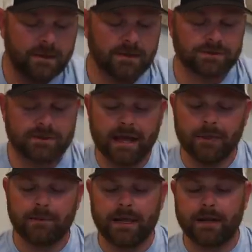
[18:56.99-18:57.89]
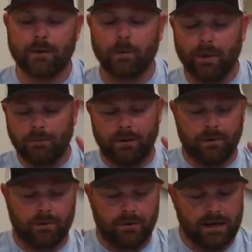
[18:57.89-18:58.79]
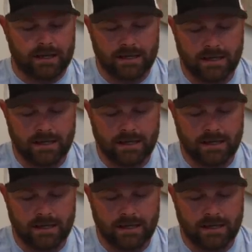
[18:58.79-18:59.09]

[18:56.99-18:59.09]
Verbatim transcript: So now that we, one more real quick.